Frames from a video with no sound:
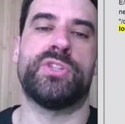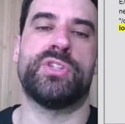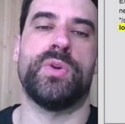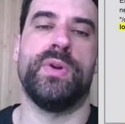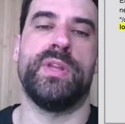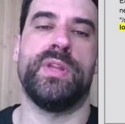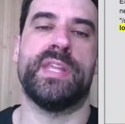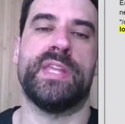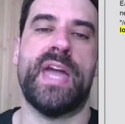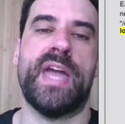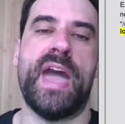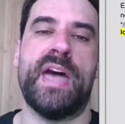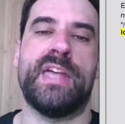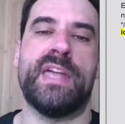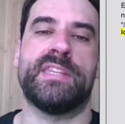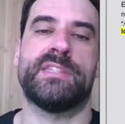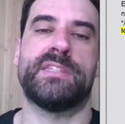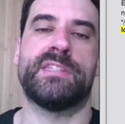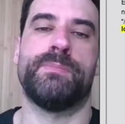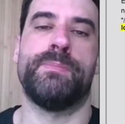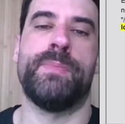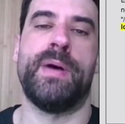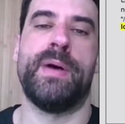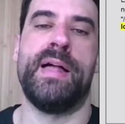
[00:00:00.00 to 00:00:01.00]
So it
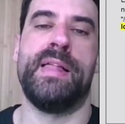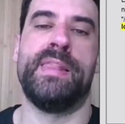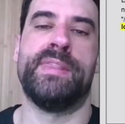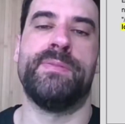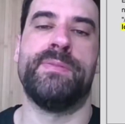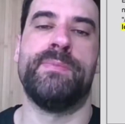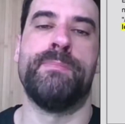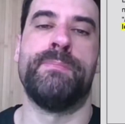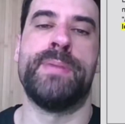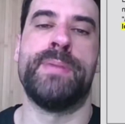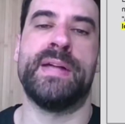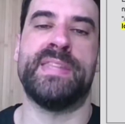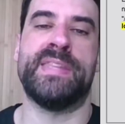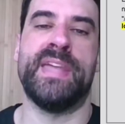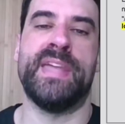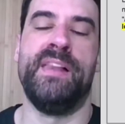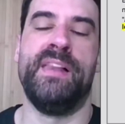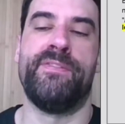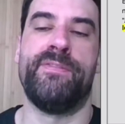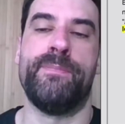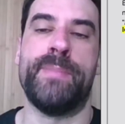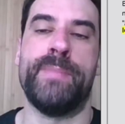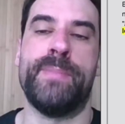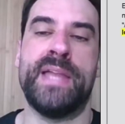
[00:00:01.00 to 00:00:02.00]
has about
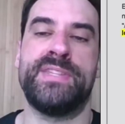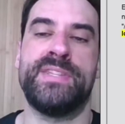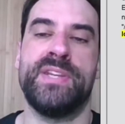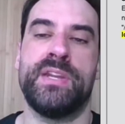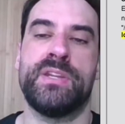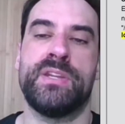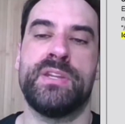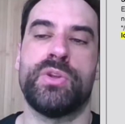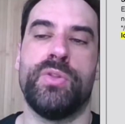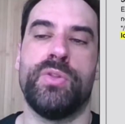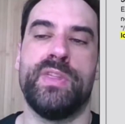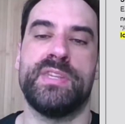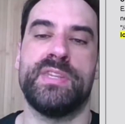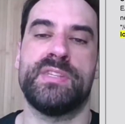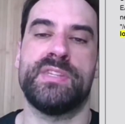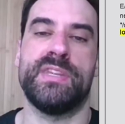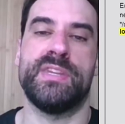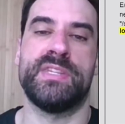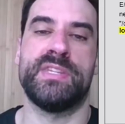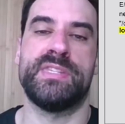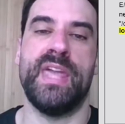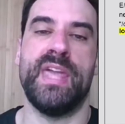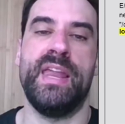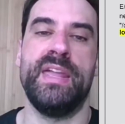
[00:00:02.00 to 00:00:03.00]
elf magic. So this
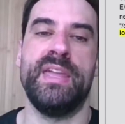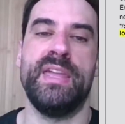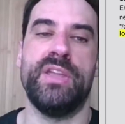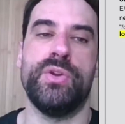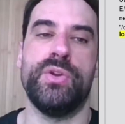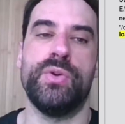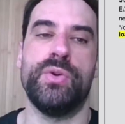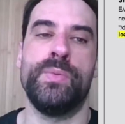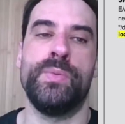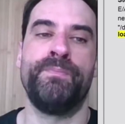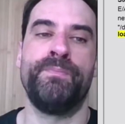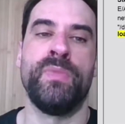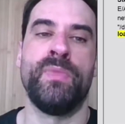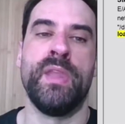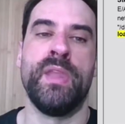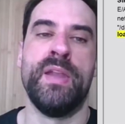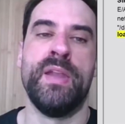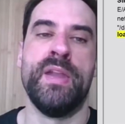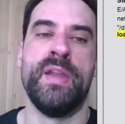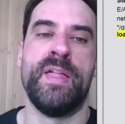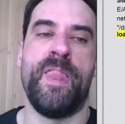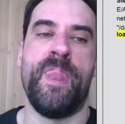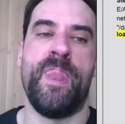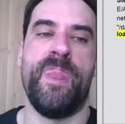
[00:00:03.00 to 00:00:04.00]
is telling you
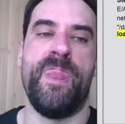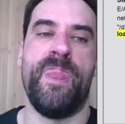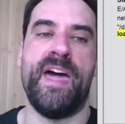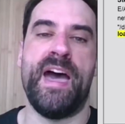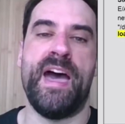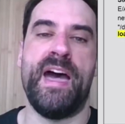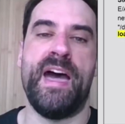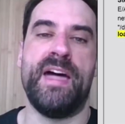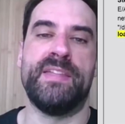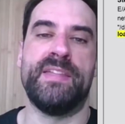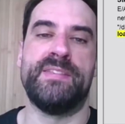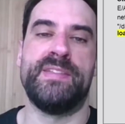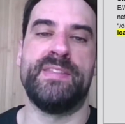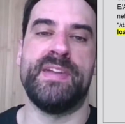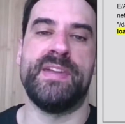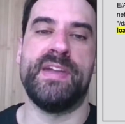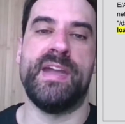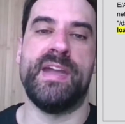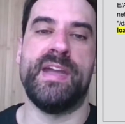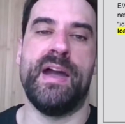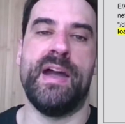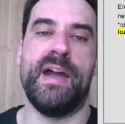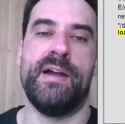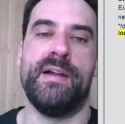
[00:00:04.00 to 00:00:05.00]
that
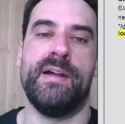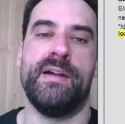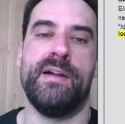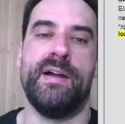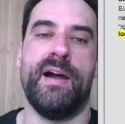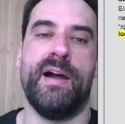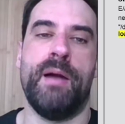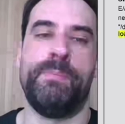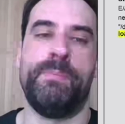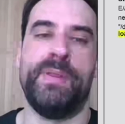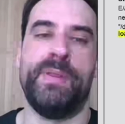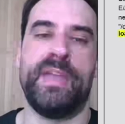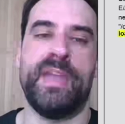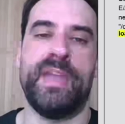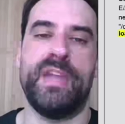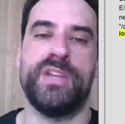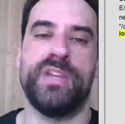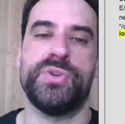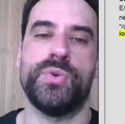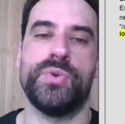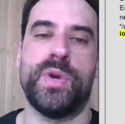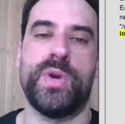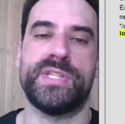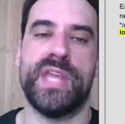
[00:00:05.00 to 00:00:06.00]
the
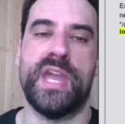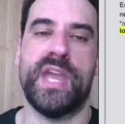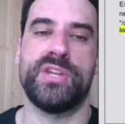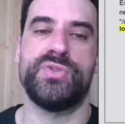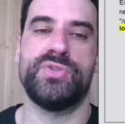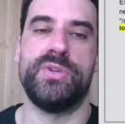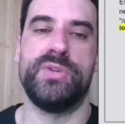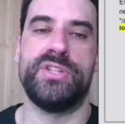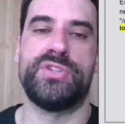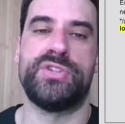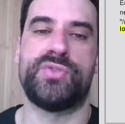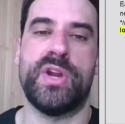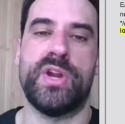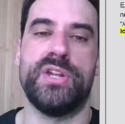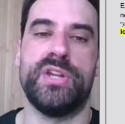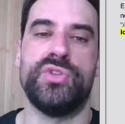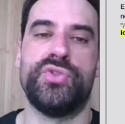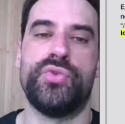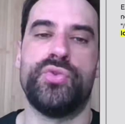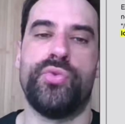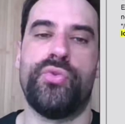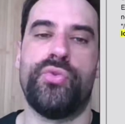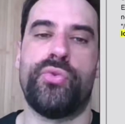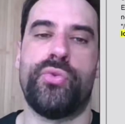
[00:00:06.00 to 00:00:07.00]
application was actually
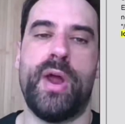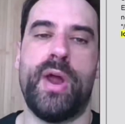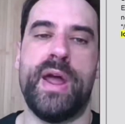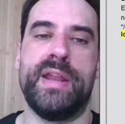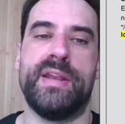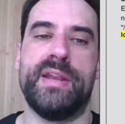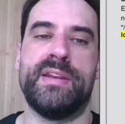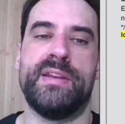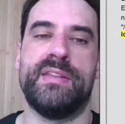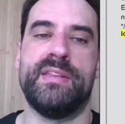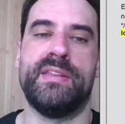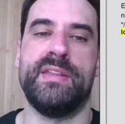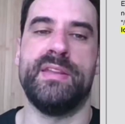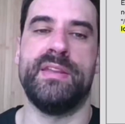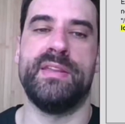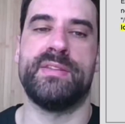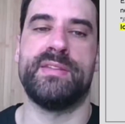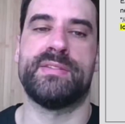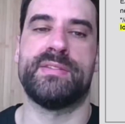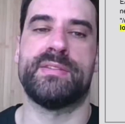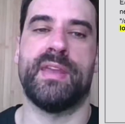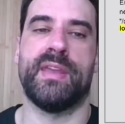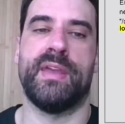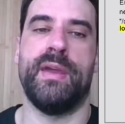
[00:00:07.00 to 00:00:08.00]
trying to run
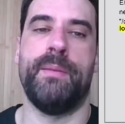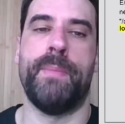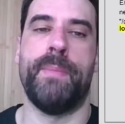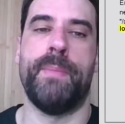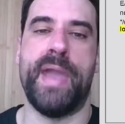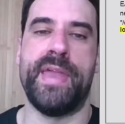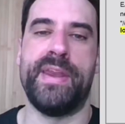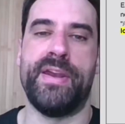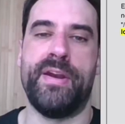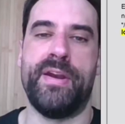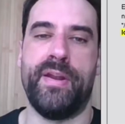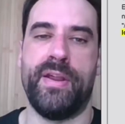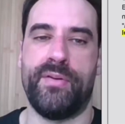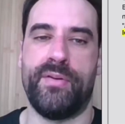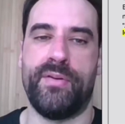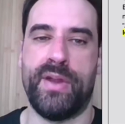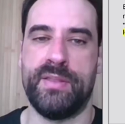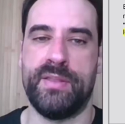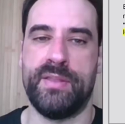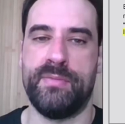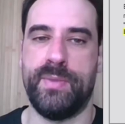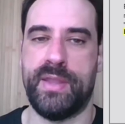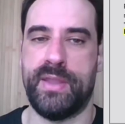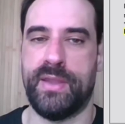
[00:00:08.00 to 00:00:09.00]
this binary,
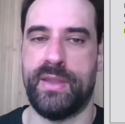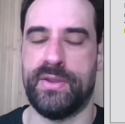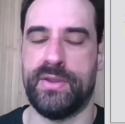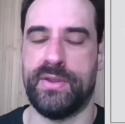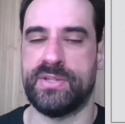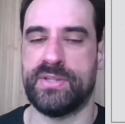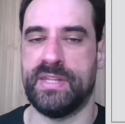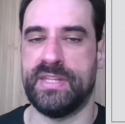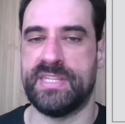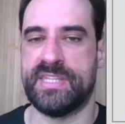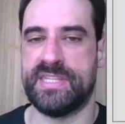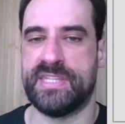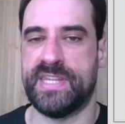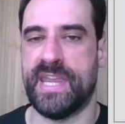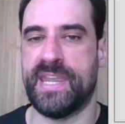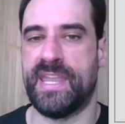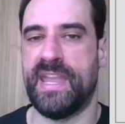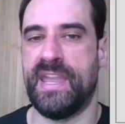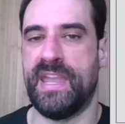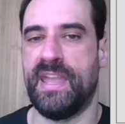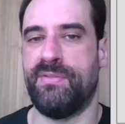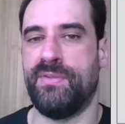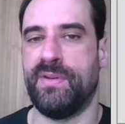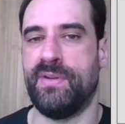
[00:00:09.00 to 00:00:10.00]
right? Because it's
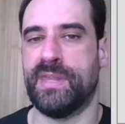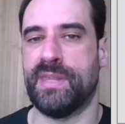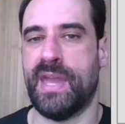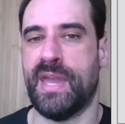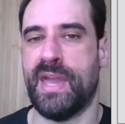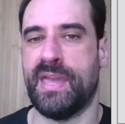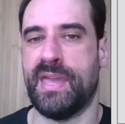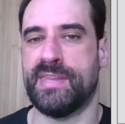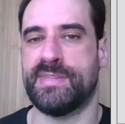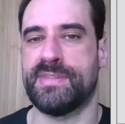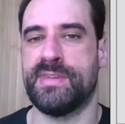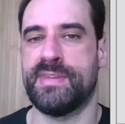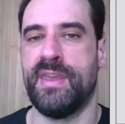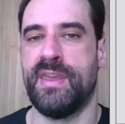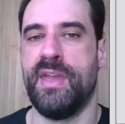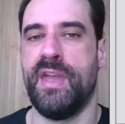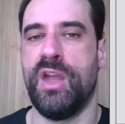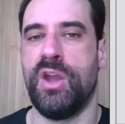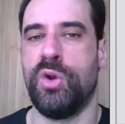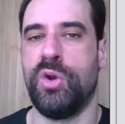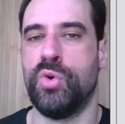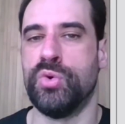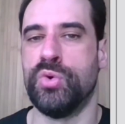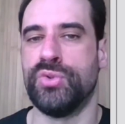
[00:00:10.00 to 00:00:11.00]
checking if it has
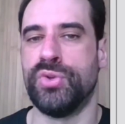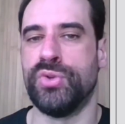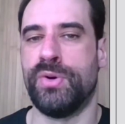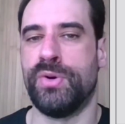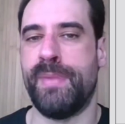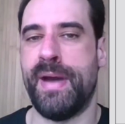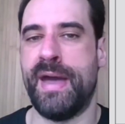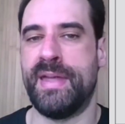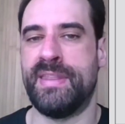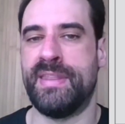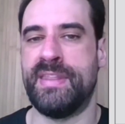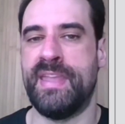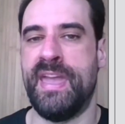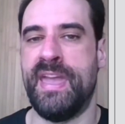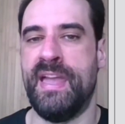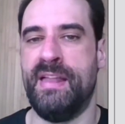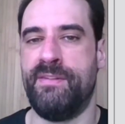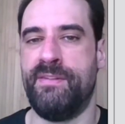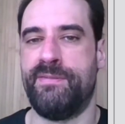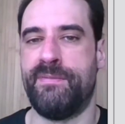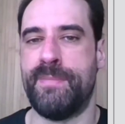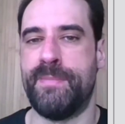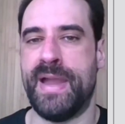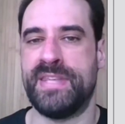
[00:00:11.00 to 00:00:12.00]
good or bad
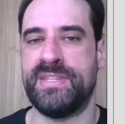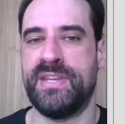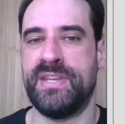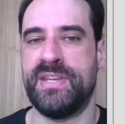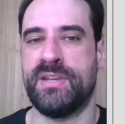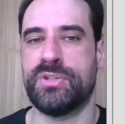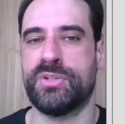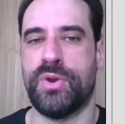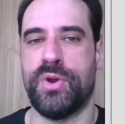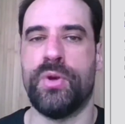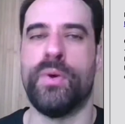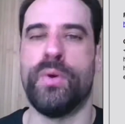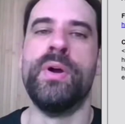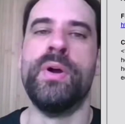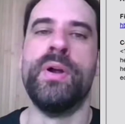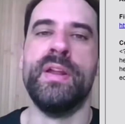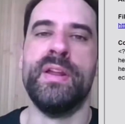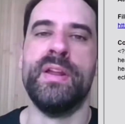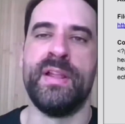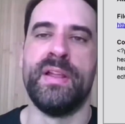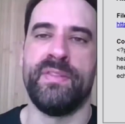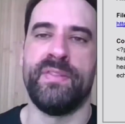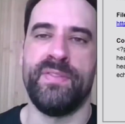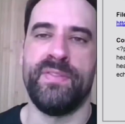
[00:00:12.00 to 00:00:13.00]
elf magic. So
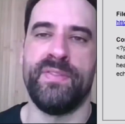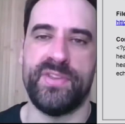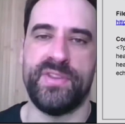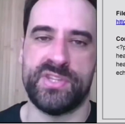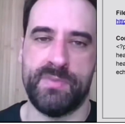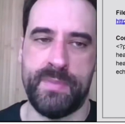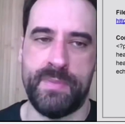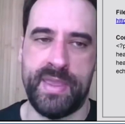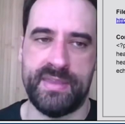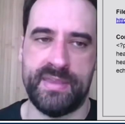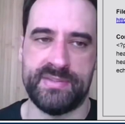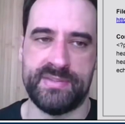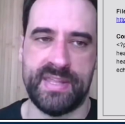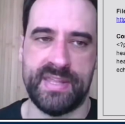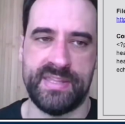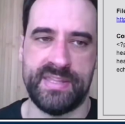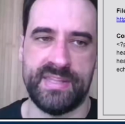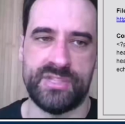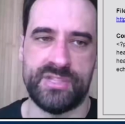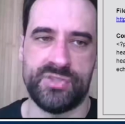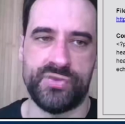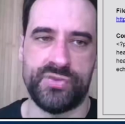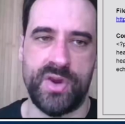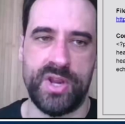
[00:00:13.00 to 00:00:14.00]
this means that
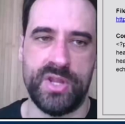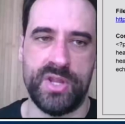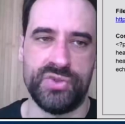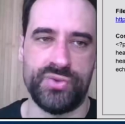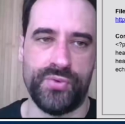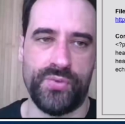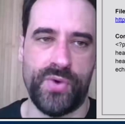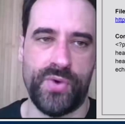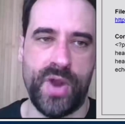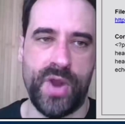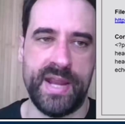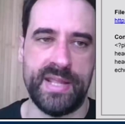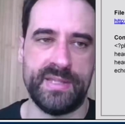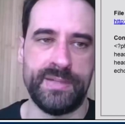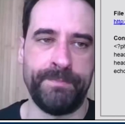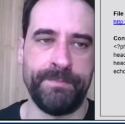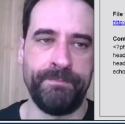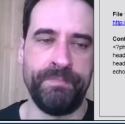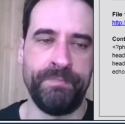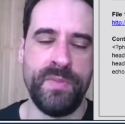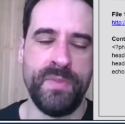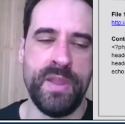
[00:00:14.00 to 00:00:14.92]
it's trying to run it.